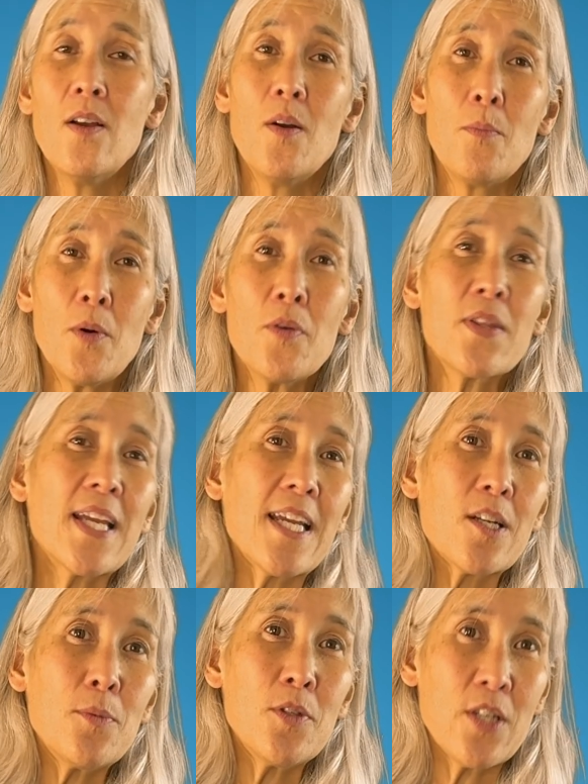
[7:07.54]
Both
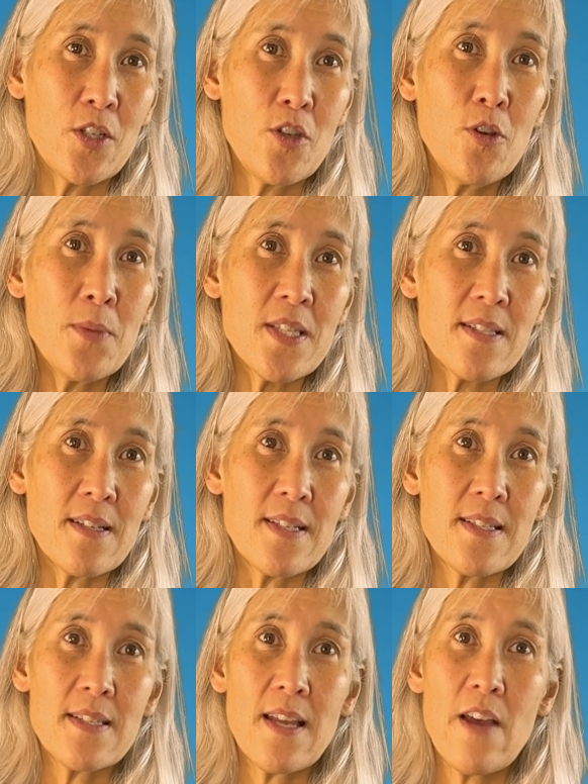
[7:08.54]
animal and human
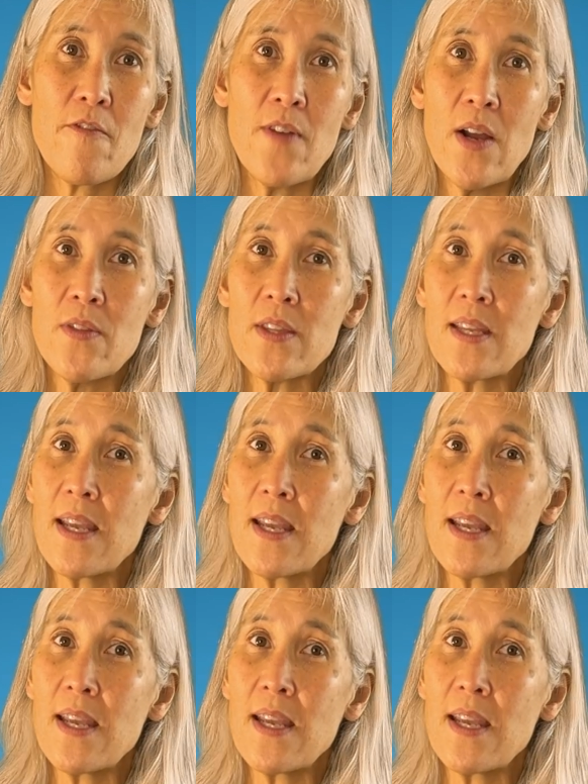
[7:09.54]
studies have found that the